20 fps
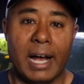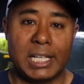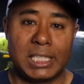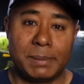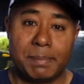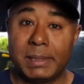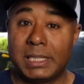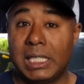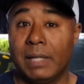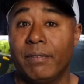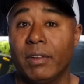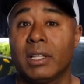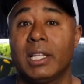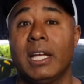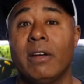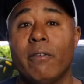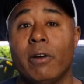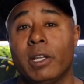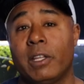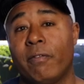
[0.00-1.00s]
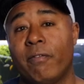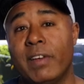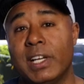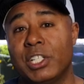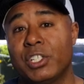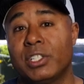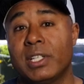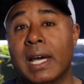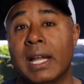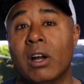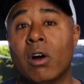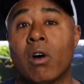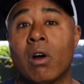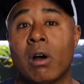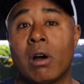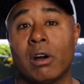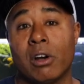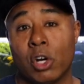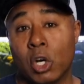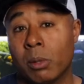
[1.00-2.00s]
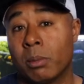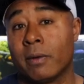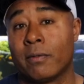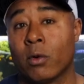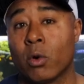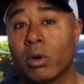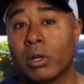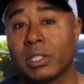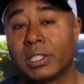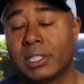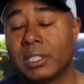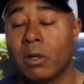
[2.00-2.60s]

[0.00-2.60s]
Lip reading: specifically with fish that are herbivores.